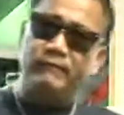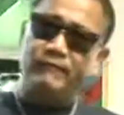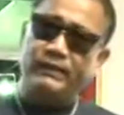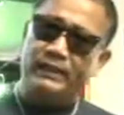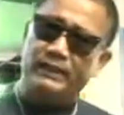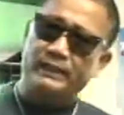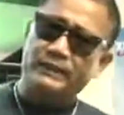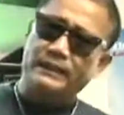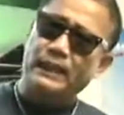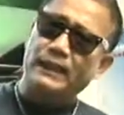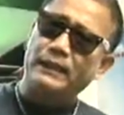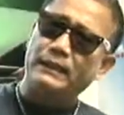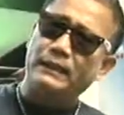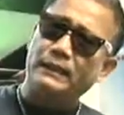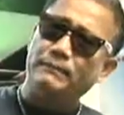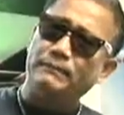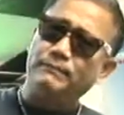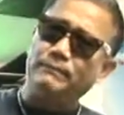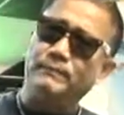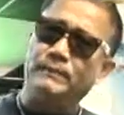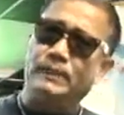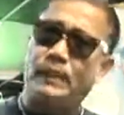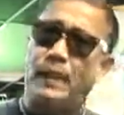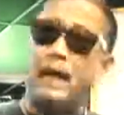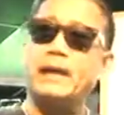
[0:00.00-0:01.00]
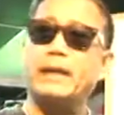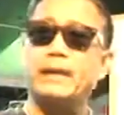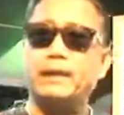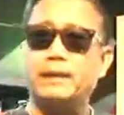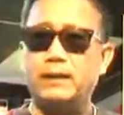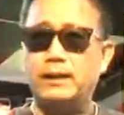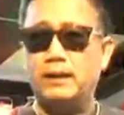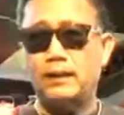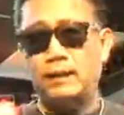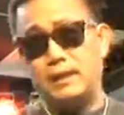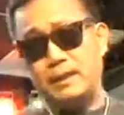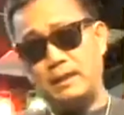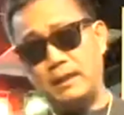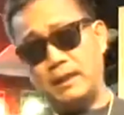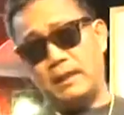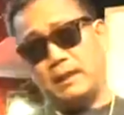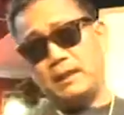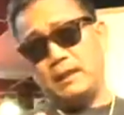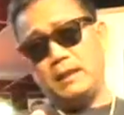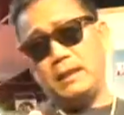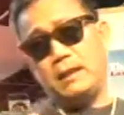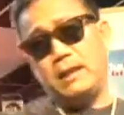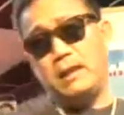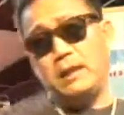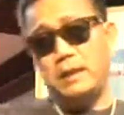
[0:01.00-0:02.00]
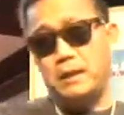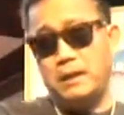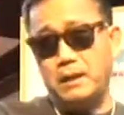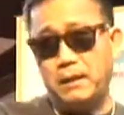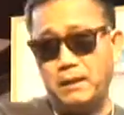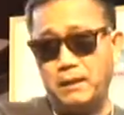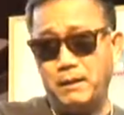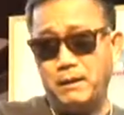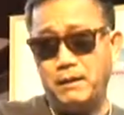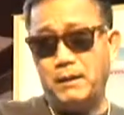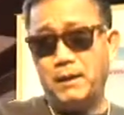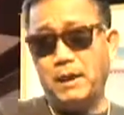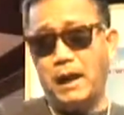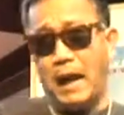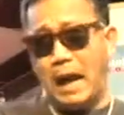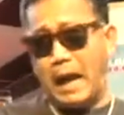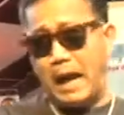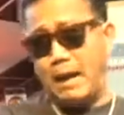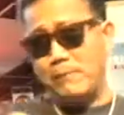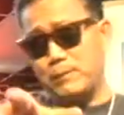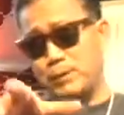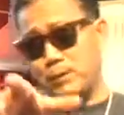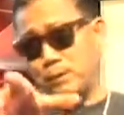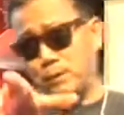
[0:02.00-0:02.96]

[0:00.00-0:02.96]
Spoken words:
Vid kingdom. Hey, I'm